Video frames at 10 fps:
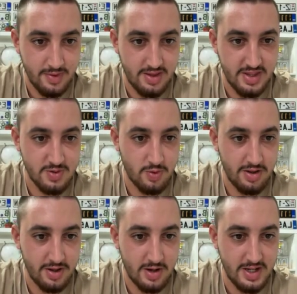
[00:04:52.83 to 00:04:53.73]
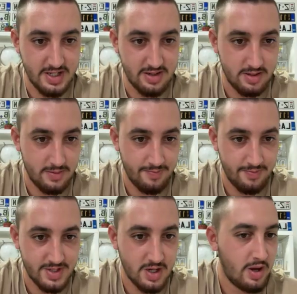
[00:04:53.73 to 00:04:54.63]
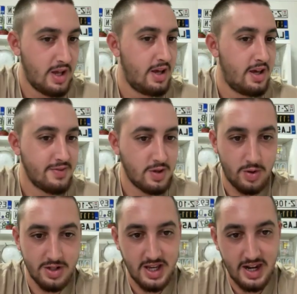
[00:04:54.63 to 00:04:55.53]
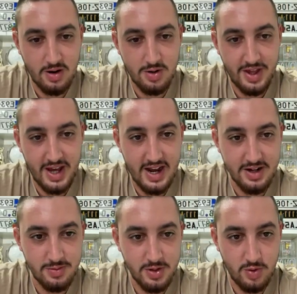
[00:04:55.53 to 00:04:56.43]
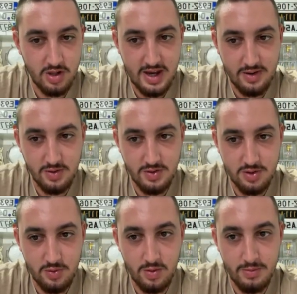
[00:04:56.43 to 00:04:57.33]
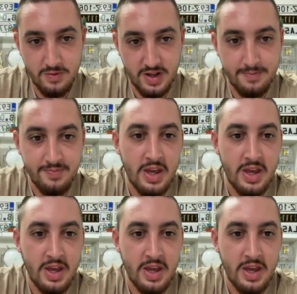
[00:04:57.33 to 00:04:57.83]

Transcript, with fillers: In this one, there isn't. So if you don't want the arrow, that attribute will allow you to remove it.